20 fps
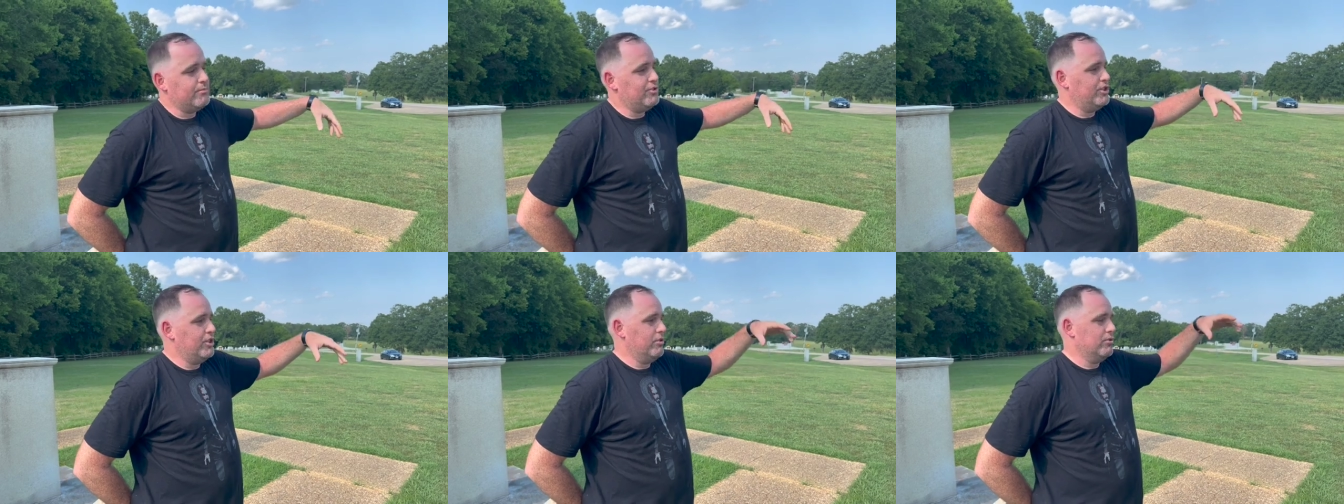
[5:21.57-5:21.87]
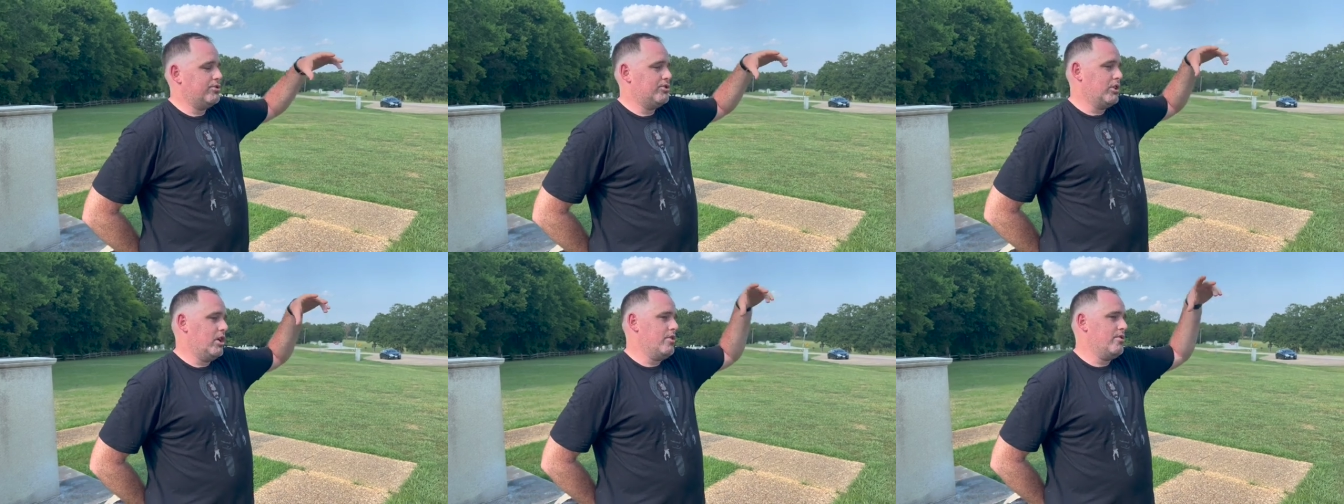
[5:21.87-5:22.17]
General
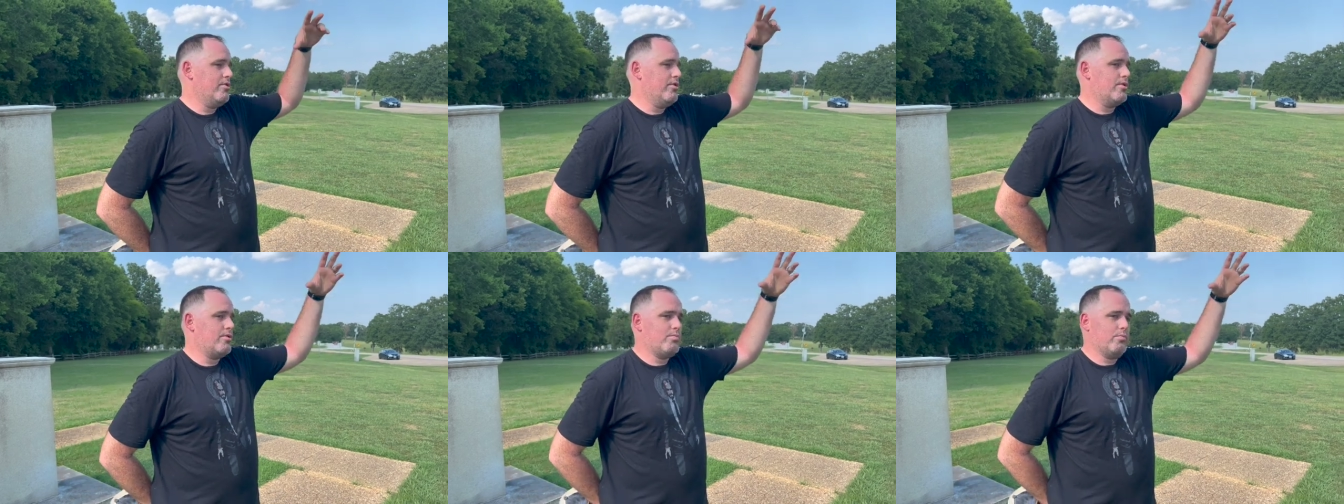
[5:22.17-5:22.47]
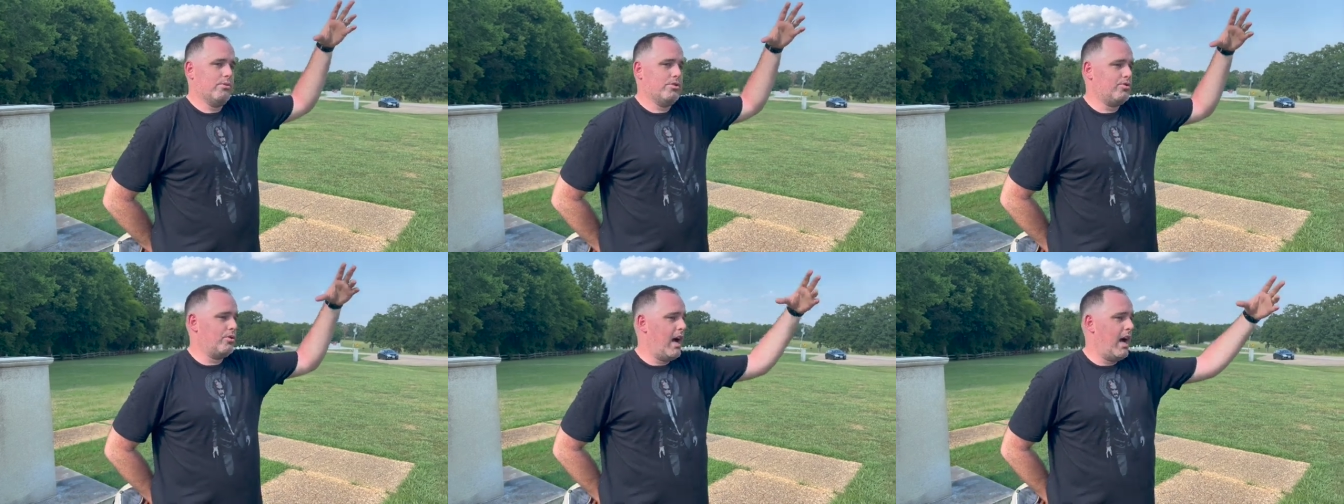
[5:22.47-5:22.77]
Sturgis
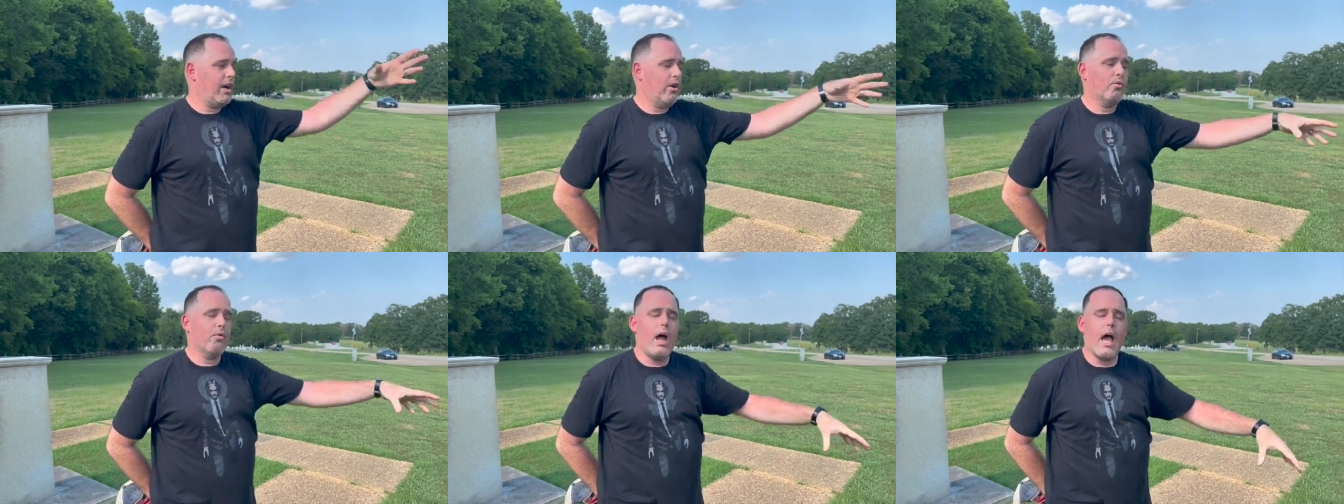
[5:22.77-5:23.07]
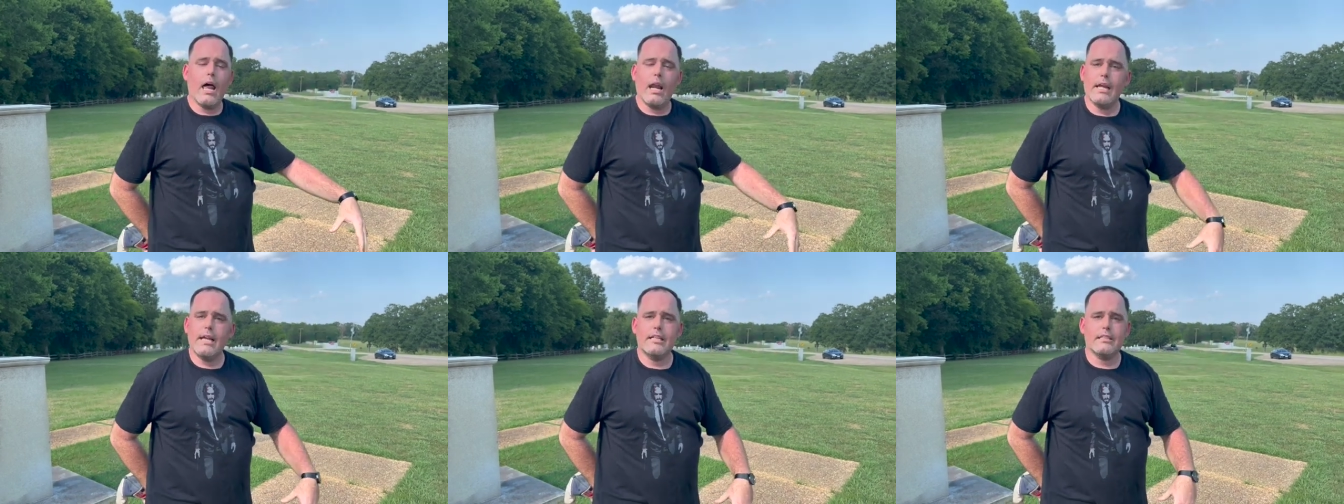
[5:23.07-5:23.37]
was trying to
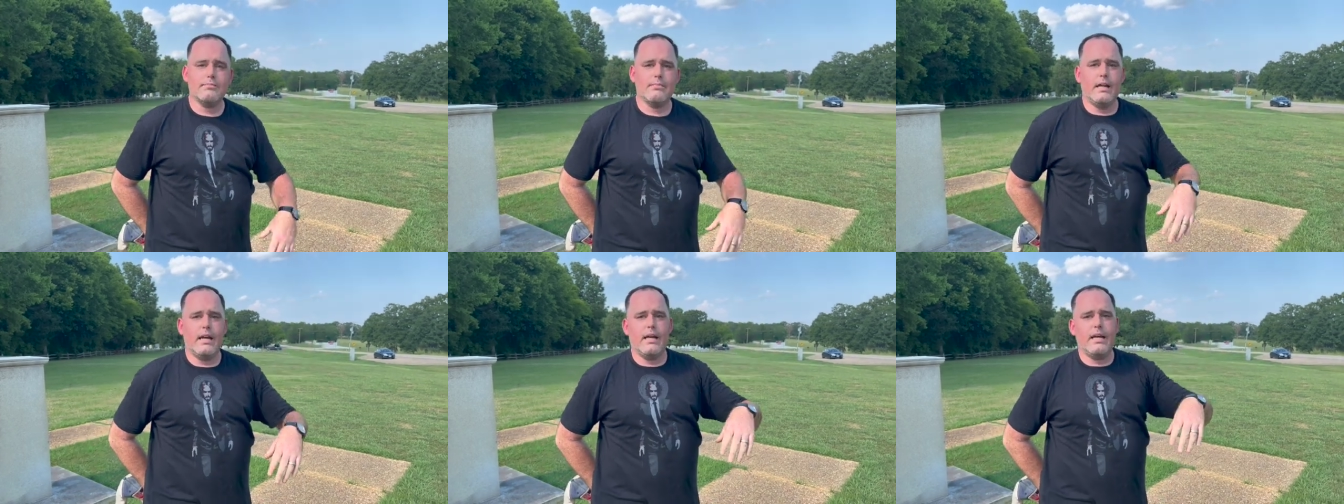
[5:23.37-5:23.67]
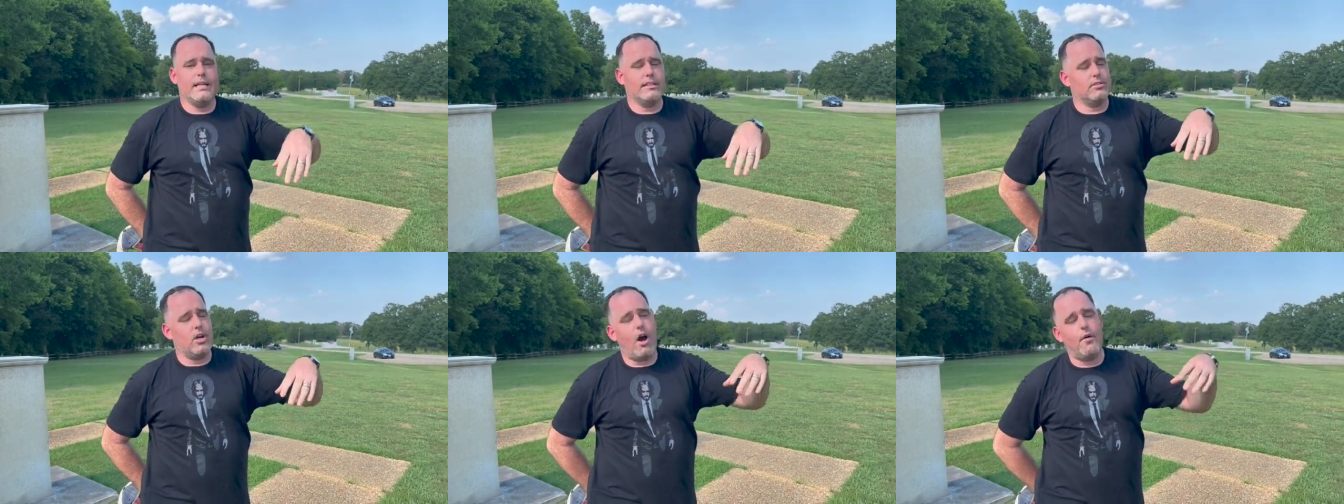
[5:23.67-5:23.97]
rally his men,
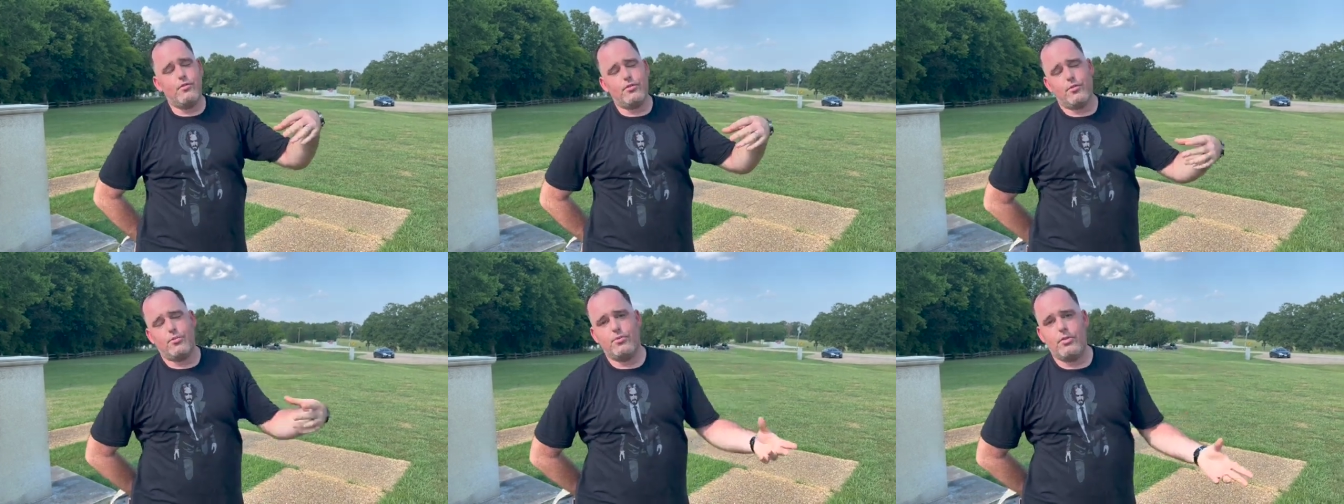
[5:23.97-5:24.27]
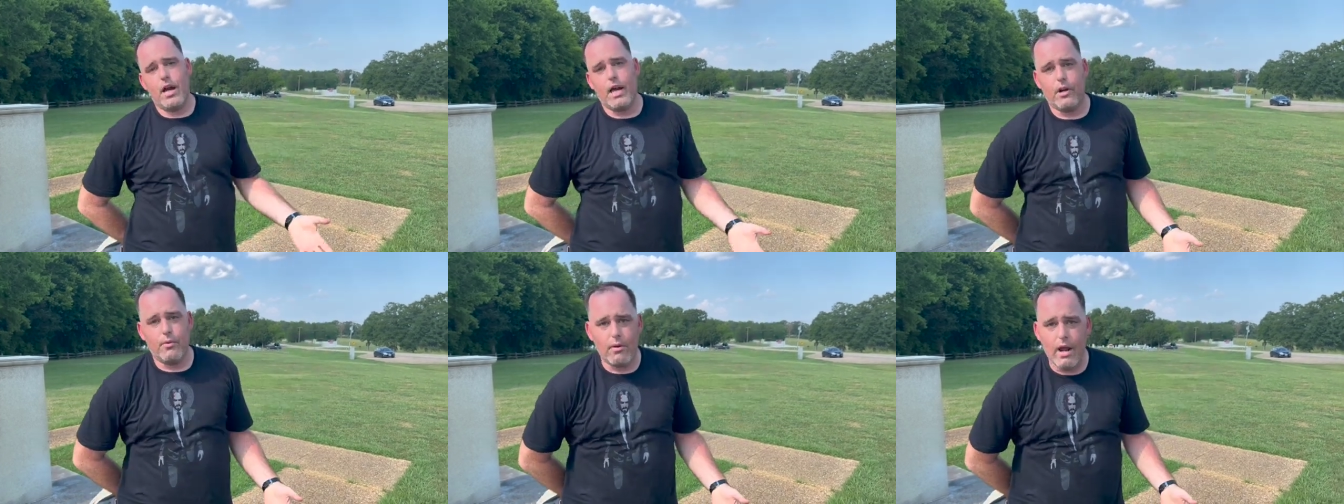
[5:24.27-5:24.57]
his officers were
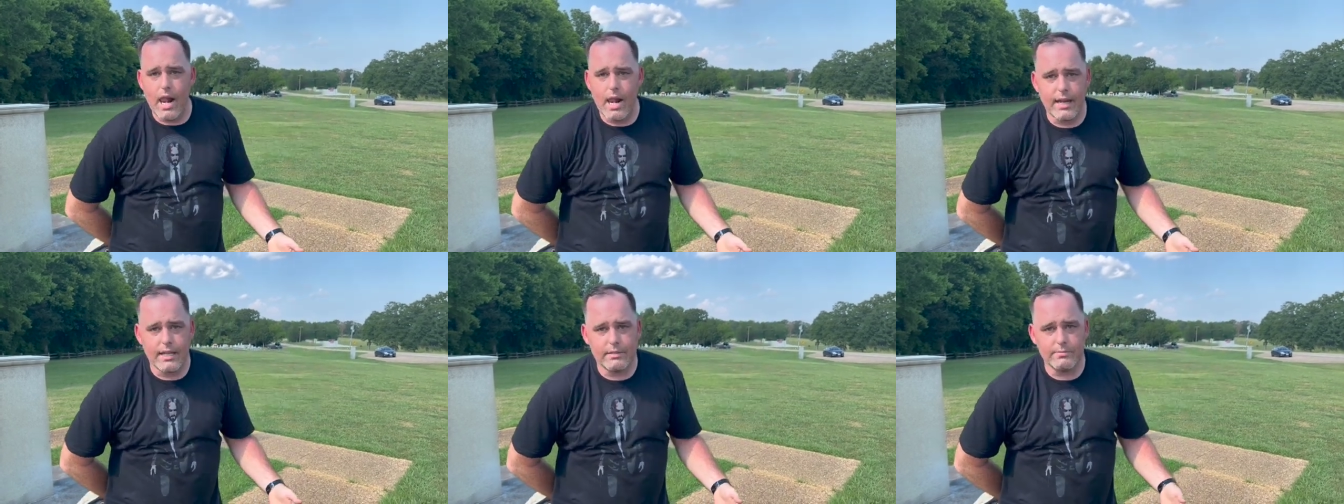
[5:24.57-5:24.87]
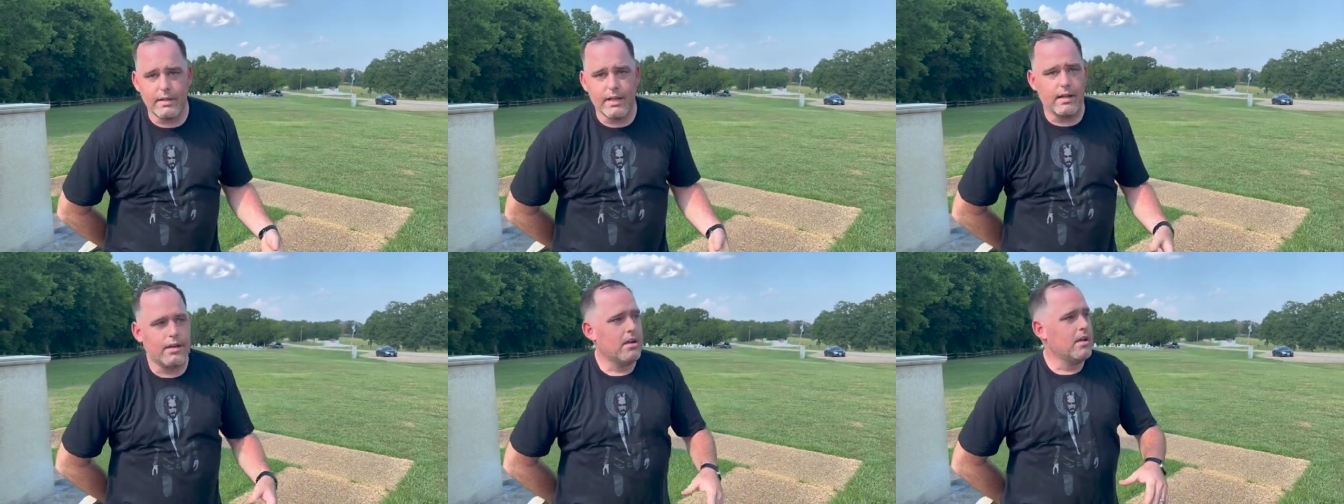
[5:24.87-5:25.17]
trying to rally his
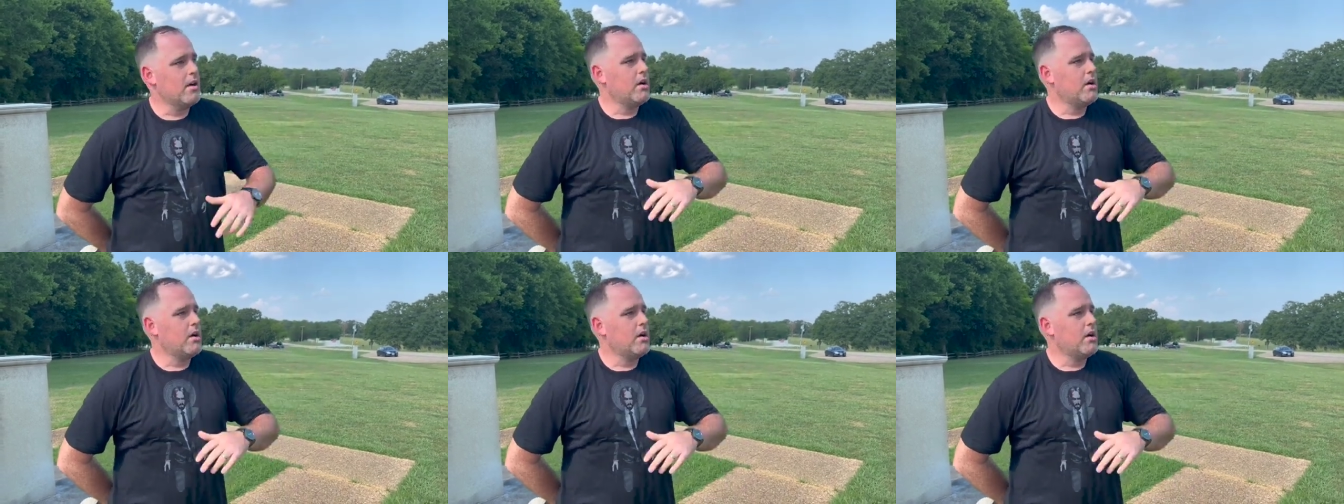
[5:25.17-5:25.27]
men,